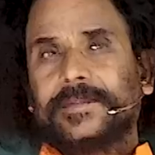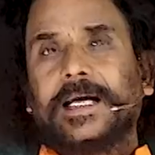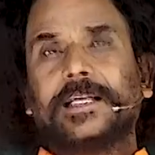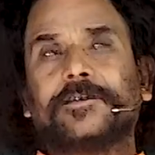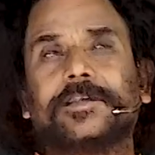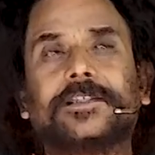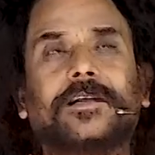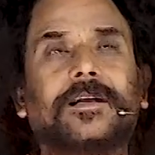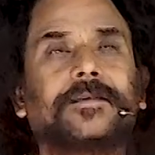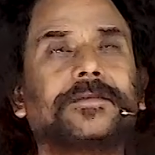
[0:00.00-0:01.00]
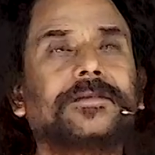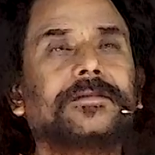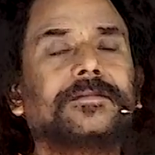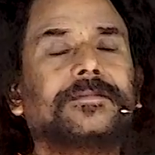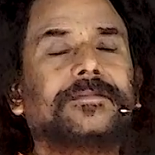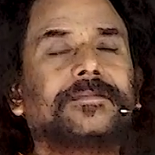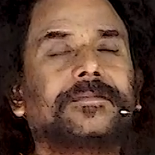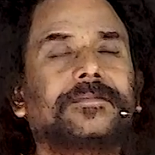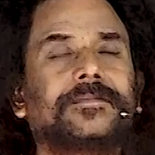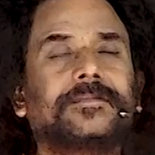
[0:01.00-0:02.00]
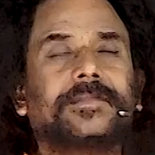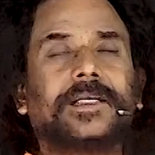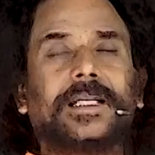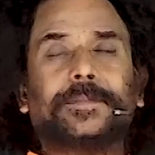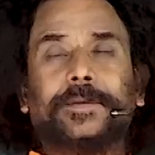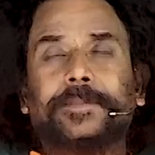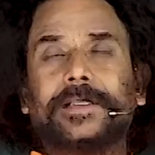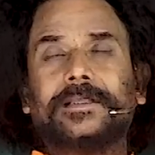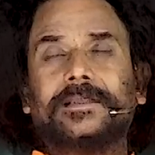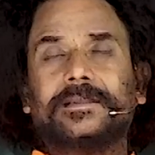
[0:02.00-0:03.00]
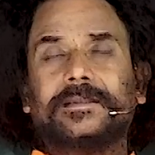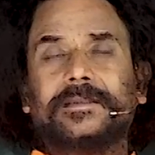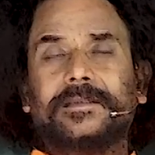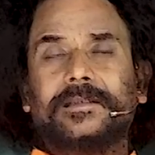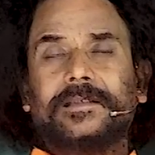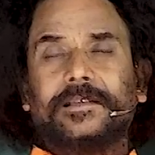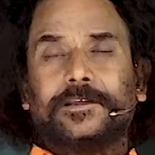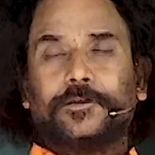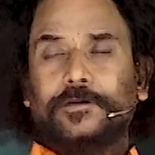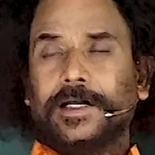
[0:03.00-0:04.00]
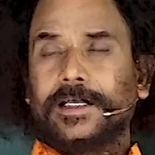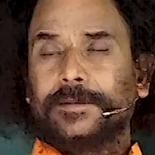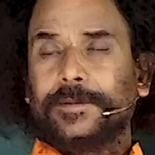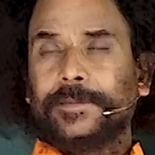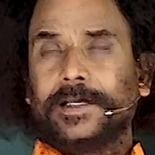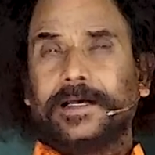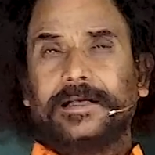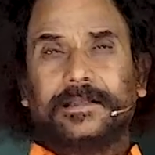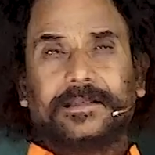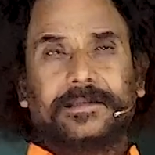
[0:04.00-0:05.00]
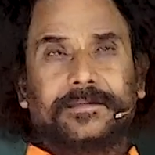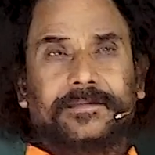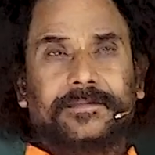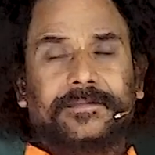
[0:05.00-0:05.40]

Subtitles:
I request all of you, remember this, do not remember anything.